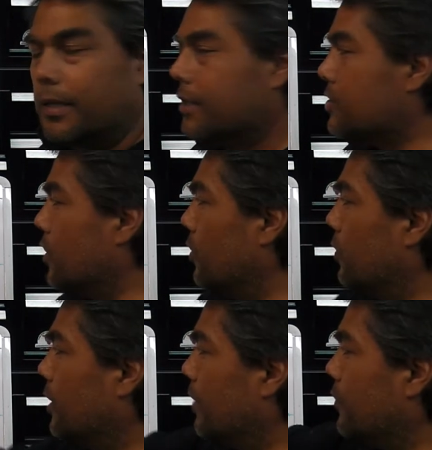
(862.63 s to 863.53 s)

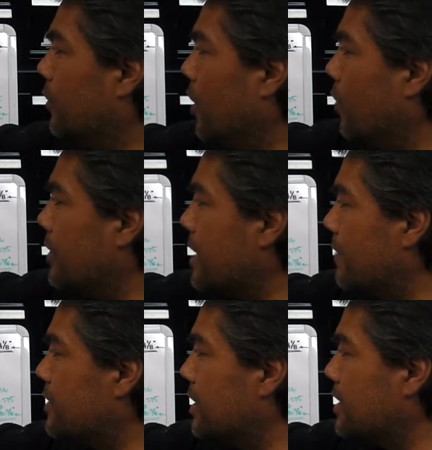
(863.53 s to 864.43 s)
So if you always
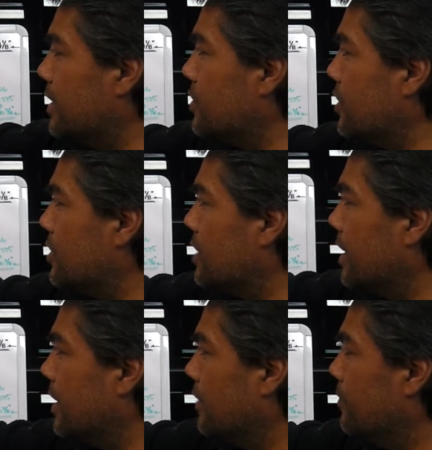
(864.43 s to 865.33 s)
have 6 inches
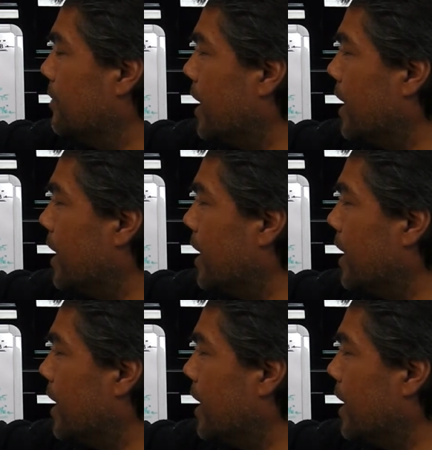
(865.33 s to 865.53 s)
in a